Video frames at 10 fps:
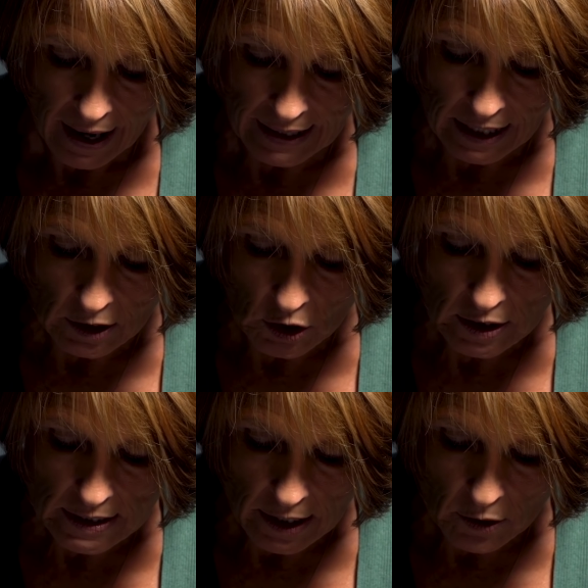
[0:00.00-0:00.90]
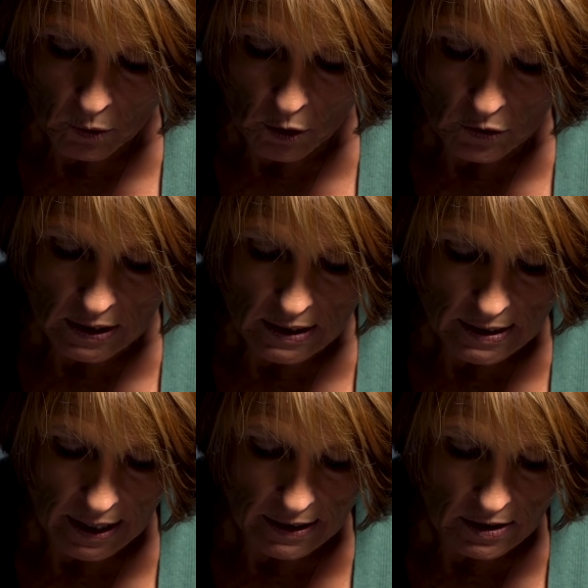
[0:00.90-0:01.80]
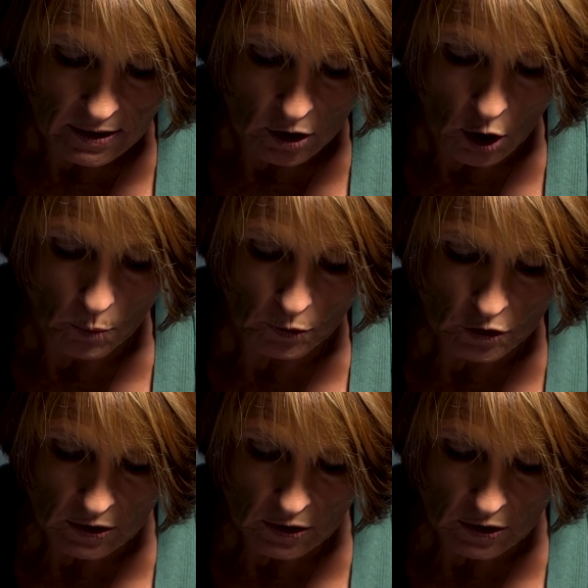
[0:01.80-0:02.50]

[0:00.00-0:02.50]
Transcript: And I looked and arose and said to the nobles,